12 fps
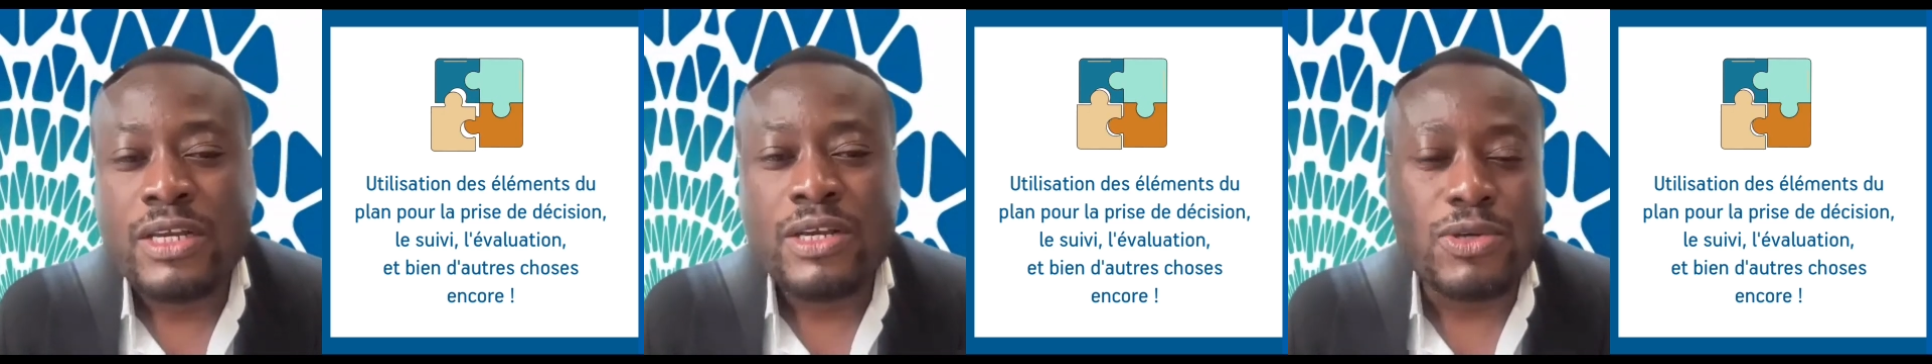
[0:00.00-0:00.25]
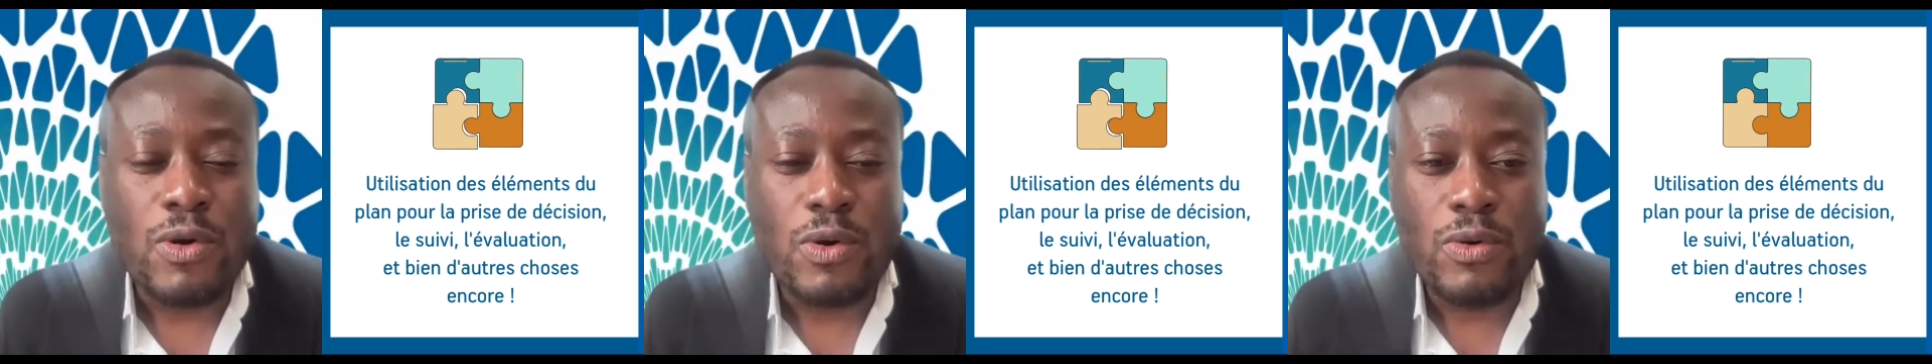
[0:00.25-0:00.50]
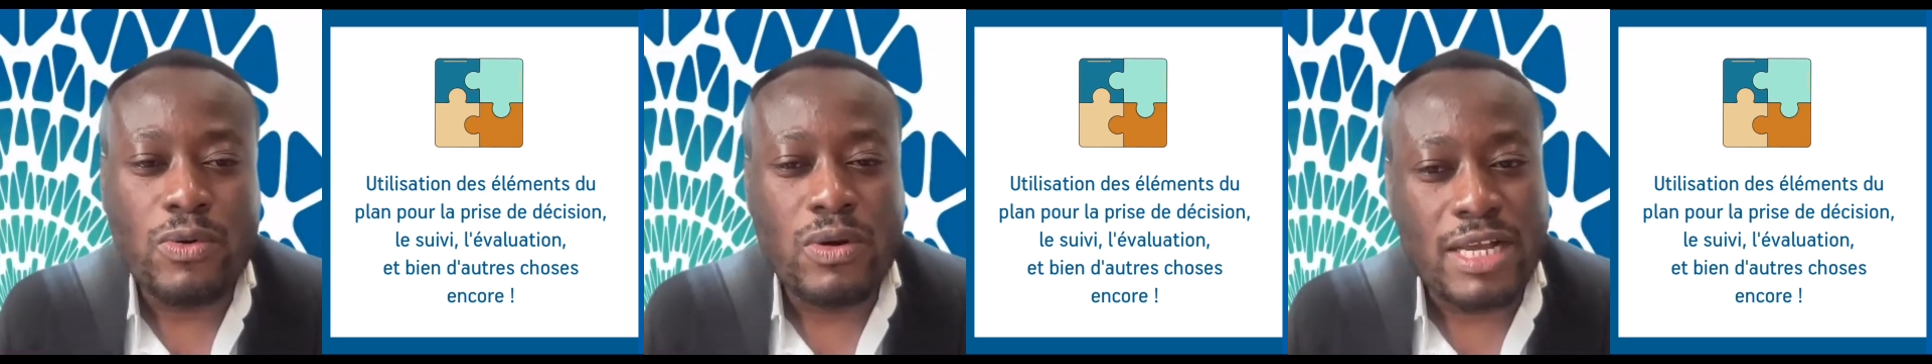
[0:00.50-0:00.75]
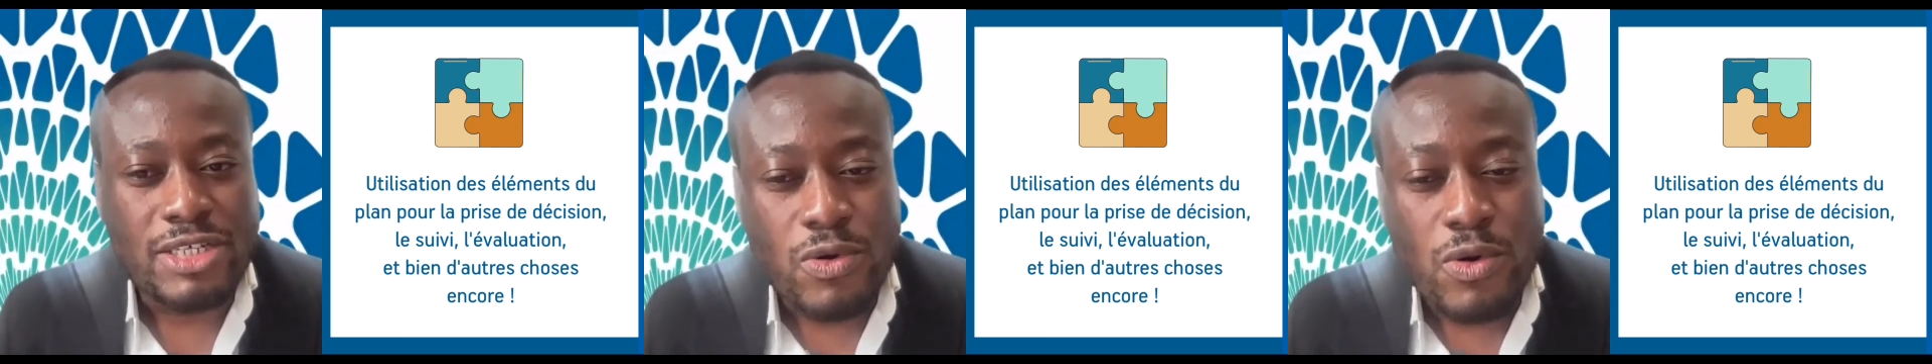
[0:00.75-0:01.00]
So
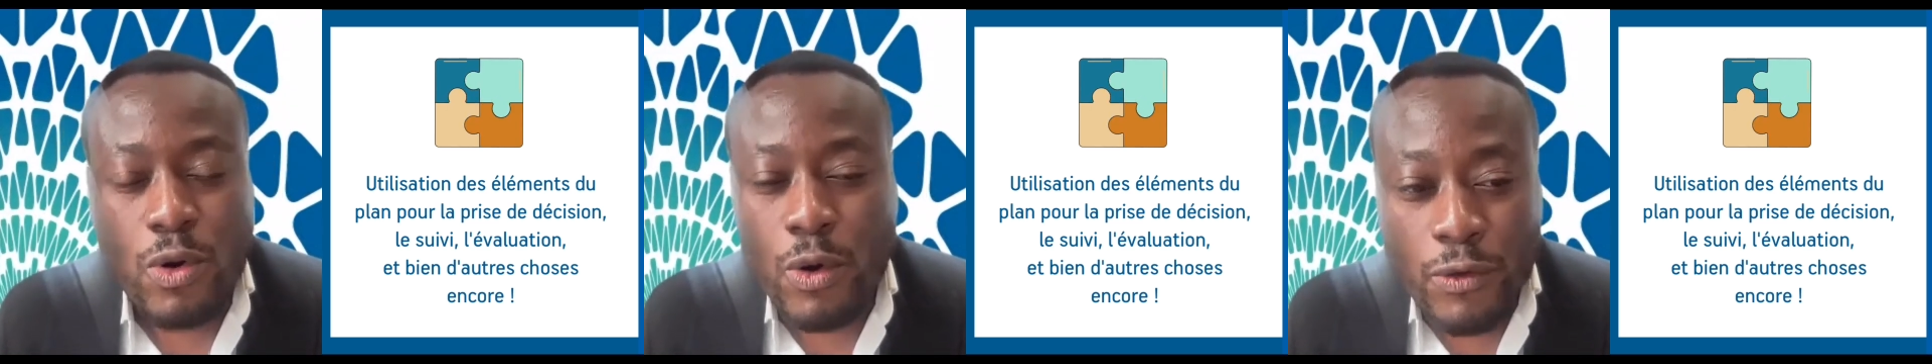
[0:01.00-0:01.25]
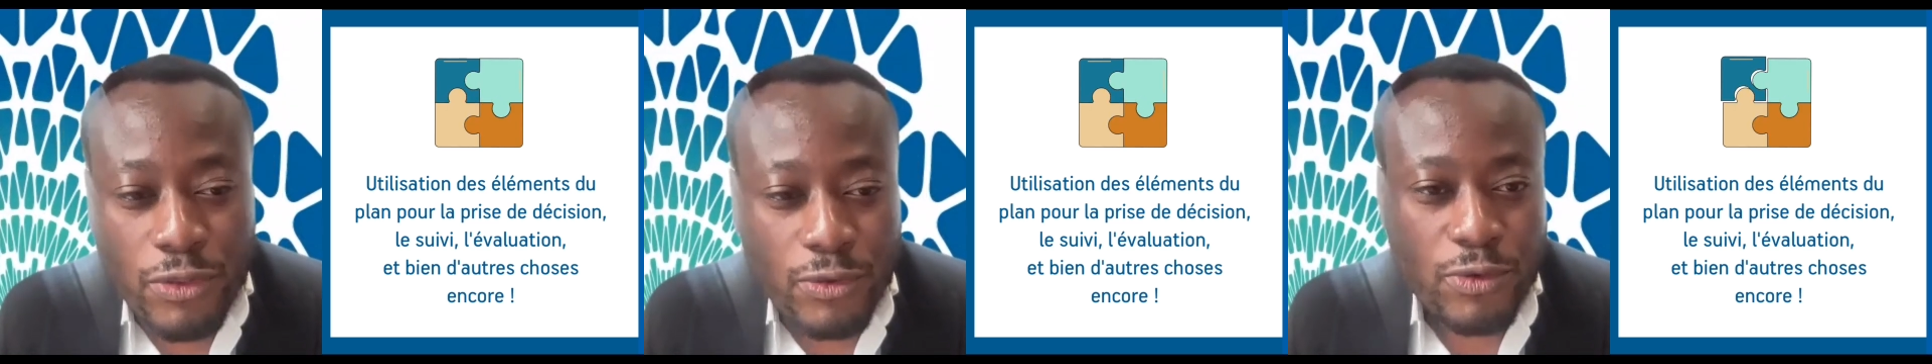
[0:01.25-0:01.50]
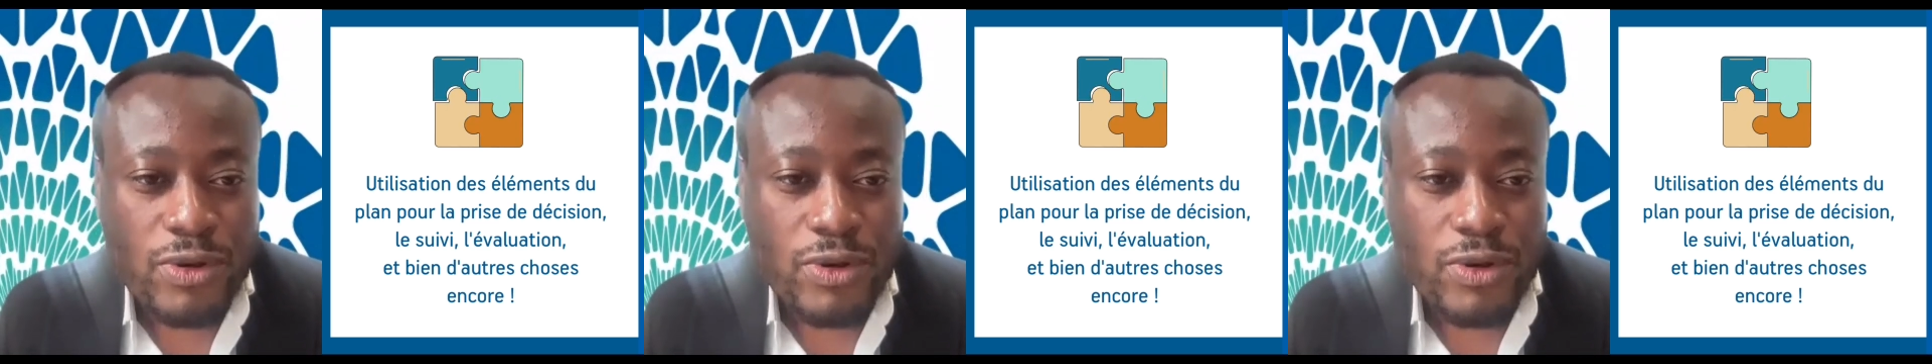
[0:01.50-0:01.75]
as you go through the